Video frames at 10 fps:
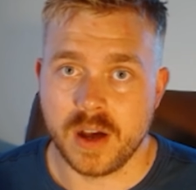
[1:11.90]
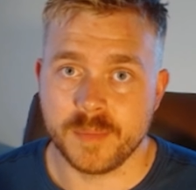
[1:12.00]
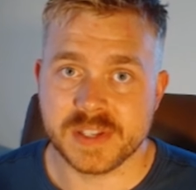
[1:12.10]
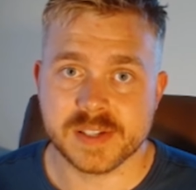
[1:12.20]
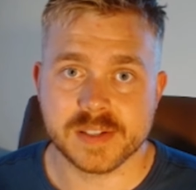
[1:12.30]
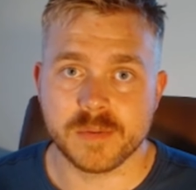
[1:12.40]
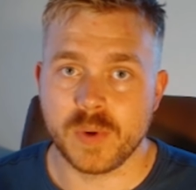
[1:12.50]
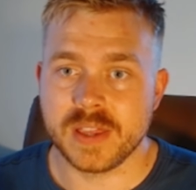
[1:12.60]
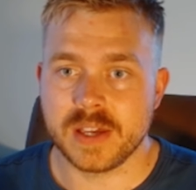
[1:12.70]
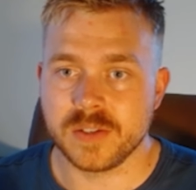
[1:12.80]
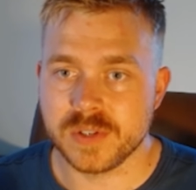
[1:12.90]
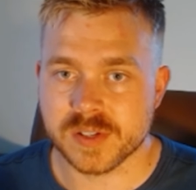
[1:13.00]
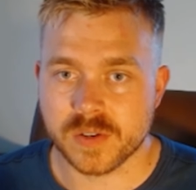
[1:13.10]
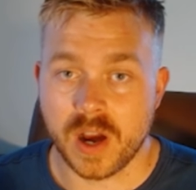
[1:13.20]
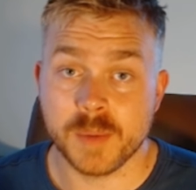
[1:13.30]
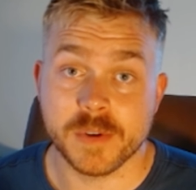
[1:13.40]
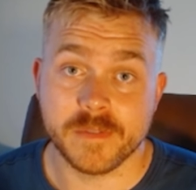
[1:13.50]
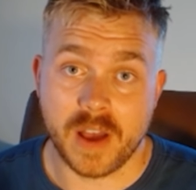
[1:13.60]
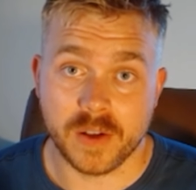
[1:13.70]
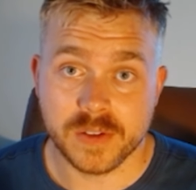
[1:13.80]
This is the way that you describe your
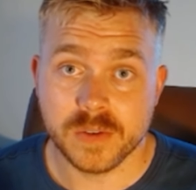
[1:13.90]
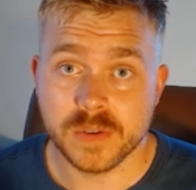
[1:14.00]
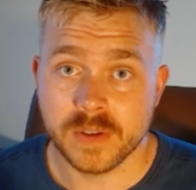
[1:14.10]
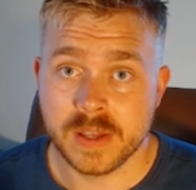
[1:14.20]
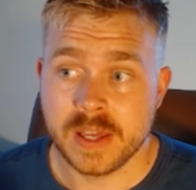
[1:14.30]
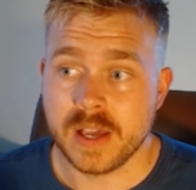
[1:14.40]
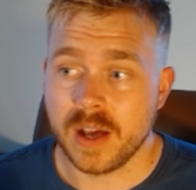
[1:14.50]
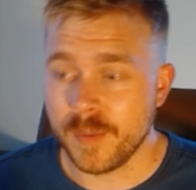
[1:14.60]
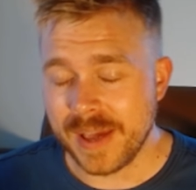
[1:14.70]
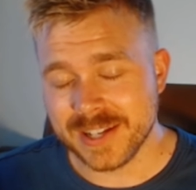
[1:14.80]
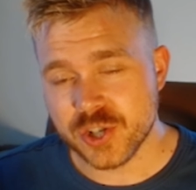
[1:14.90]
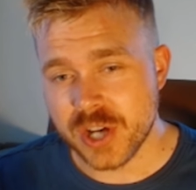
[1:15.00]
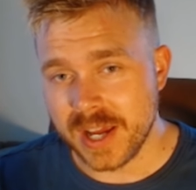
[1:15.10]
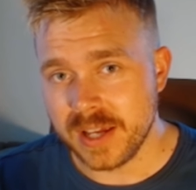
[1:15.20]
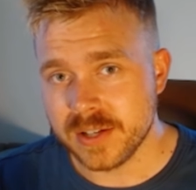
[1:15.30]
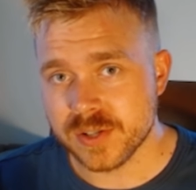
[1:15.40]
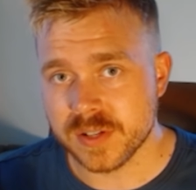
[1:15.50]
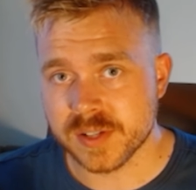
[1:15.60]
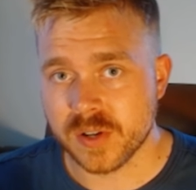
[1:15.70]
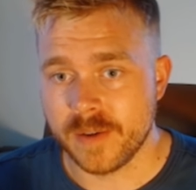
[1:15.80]
value and change
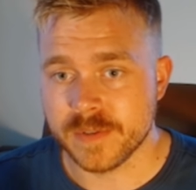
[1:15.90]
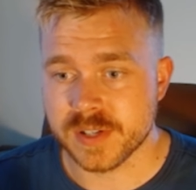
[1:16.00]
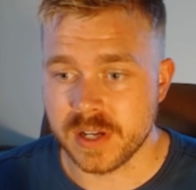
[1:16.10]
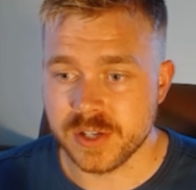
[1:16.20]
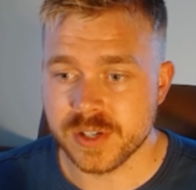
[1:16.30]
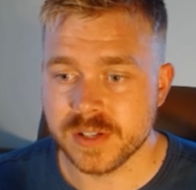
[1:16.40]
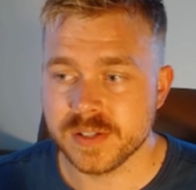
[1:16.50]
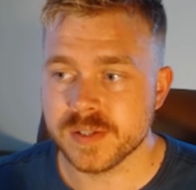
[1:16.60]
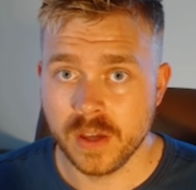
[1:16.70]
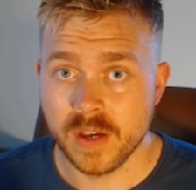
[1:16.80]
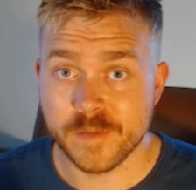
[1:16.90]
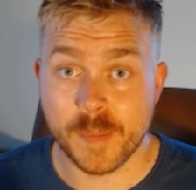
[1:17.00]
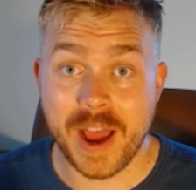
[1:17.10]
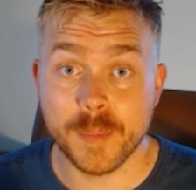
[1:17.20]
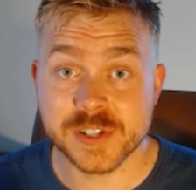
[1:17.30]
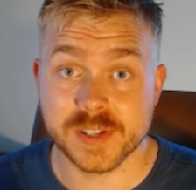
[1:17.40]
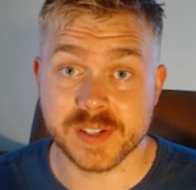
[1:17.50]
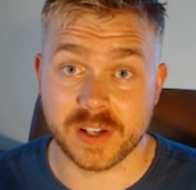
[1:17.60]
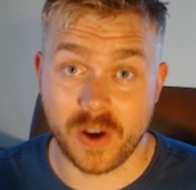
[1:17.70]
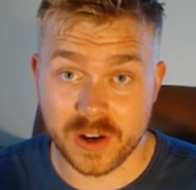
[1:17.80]
these conversations from how much does
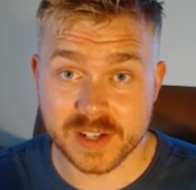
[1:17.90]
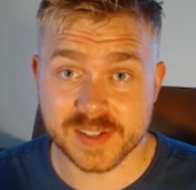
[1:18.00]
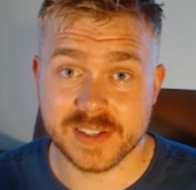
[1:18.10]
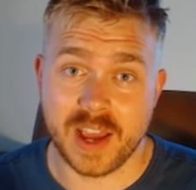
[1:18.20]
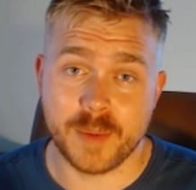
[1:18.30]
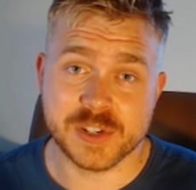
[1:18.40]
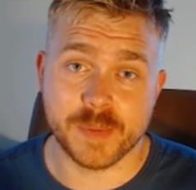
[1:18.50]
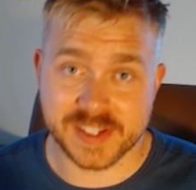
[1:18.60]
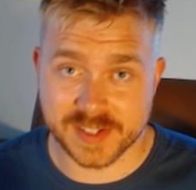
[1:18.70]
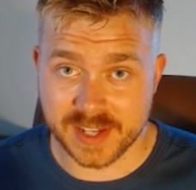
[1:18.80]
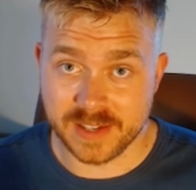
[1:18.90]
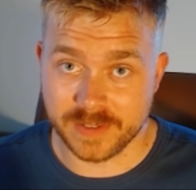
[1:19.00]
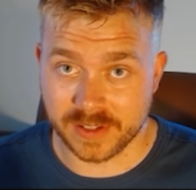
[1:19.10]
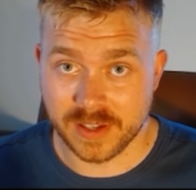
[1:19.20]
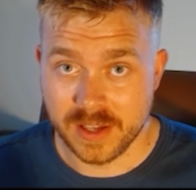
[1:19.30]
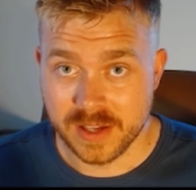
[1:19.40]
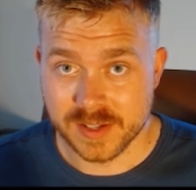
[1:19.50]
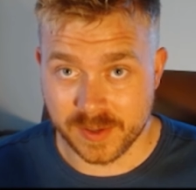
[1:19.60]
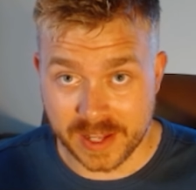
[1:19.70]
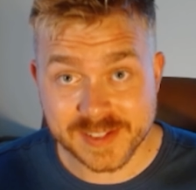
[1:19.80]
it cost to how much am I saving?
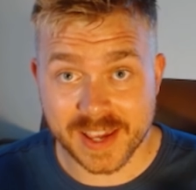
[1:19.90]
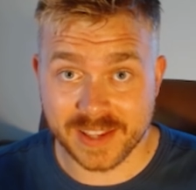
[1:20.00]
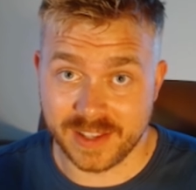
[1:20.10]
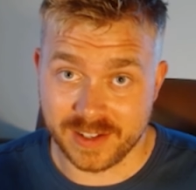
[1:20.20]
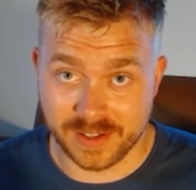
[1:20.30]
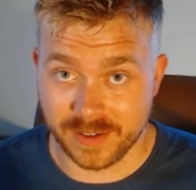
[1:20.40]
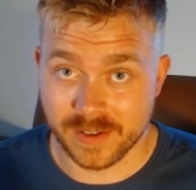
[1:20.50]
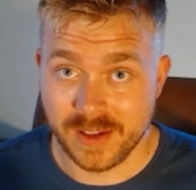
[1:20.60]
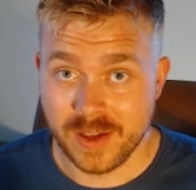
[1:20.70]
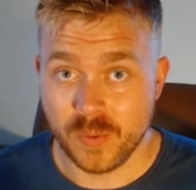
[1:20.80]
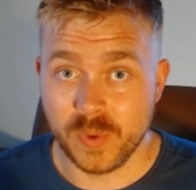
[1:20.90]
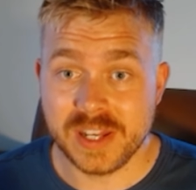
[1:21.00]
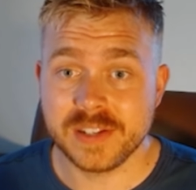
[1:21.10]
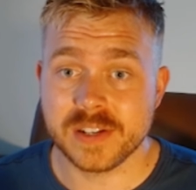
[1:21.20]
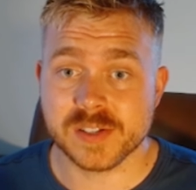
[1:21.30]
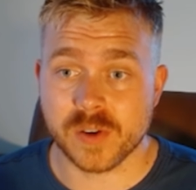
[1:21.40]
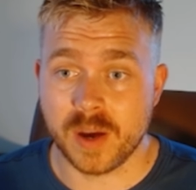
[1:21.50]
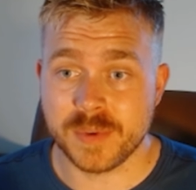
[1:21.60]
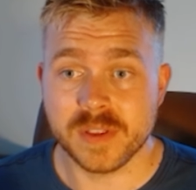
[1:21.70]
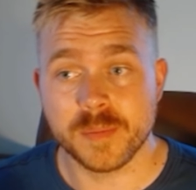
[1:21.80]
So that's the headline here. We need to
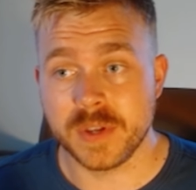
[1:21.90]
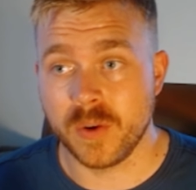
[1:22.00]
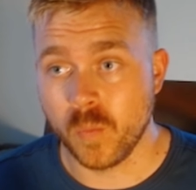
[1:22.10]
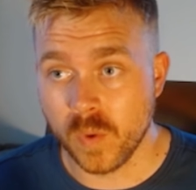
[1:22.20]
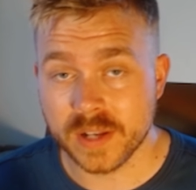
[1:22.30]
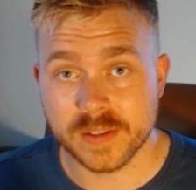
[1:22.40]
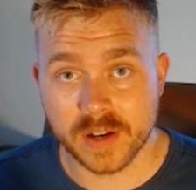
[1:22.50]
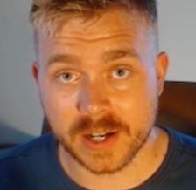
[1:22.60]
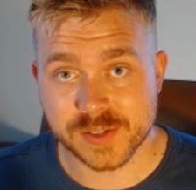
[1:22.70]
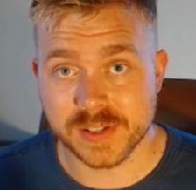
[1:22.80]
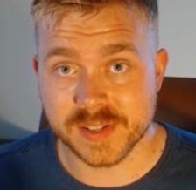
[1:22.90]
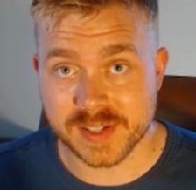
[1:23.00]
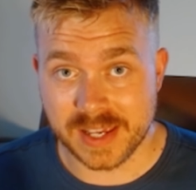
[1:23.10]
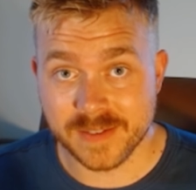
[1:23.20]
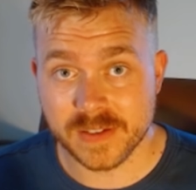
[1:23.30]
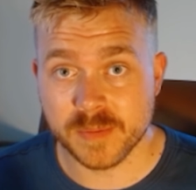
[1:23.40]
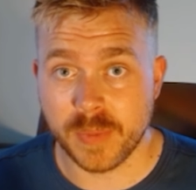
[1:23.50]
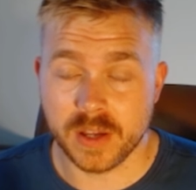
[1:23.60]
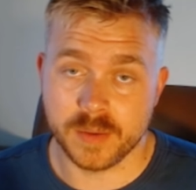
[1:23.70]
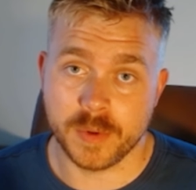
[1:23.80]
describe to them, what they're actually saving
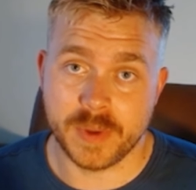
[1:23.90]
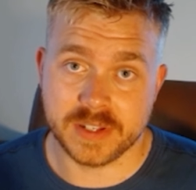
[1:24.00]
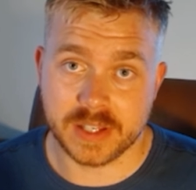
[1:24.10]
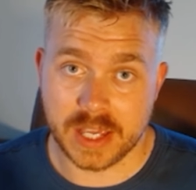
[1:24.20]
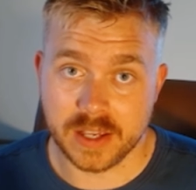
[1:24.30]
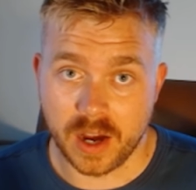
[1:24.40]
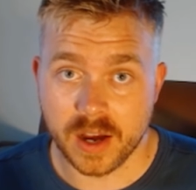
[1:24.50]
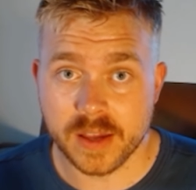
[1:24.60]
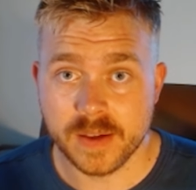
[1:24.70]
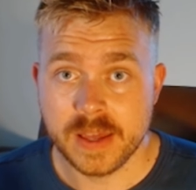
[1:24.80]
by implementing AI.